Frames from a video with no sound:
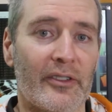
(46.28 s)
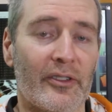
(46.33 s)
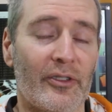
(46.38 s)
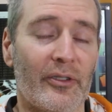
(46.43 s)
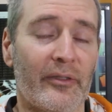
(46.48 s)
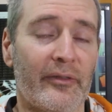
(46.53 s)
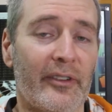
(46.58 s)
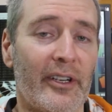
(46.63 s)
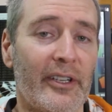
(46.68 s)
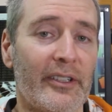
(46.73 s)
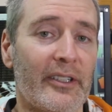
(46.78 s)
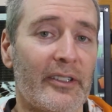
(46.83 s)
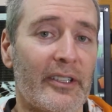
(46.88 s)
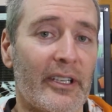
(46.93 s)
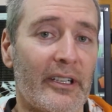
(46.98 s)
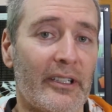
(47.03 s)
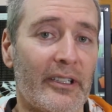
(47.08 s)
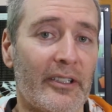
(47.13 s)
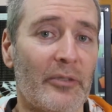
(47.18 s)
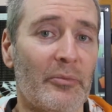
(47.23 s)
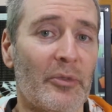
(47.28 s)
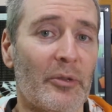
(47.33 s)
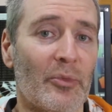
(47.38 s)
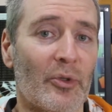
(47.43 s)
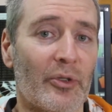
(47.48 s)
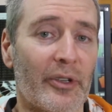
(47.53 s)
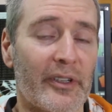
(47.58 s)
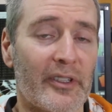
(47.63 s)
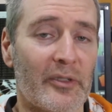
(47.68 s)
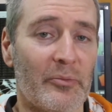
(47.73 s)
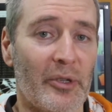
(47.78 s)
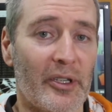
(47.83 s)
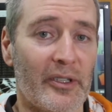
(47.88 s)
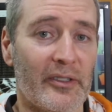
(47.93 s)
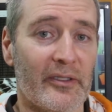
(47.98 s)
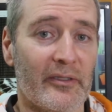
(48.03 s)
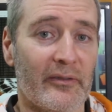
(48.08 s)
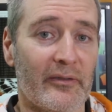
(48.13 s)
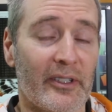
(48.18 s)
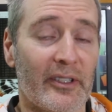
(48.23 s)
so you'll find that they're a little bit more
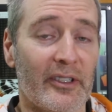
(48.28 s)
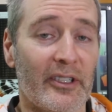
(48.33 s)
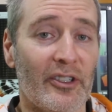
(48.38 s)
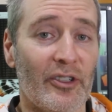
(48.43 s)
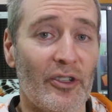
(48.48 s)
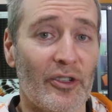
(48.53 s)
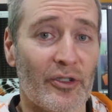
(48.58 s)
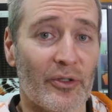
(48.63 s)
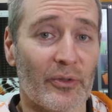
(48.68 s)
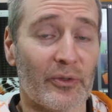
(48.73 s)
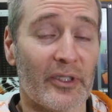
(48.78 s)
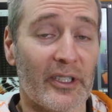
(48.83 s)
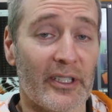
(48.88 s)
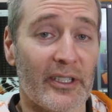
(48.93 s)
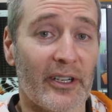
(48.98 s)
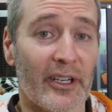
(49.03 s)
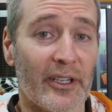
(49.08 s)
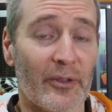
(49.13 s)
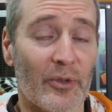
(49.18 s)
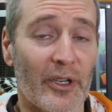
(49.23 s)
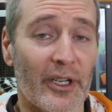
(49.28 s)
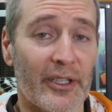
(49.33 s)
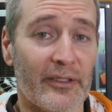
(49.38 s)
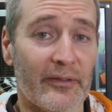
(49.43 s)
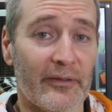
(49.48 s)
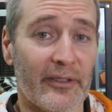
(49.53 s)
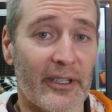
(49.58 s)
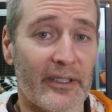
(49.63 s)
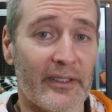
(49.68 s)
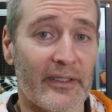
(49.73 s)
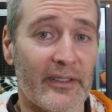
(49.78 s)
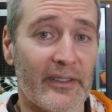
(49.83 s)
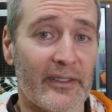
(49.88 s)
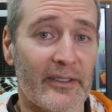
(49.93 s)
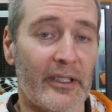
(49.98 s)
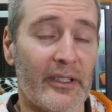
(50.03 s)
expensive than the usual D I Y devices.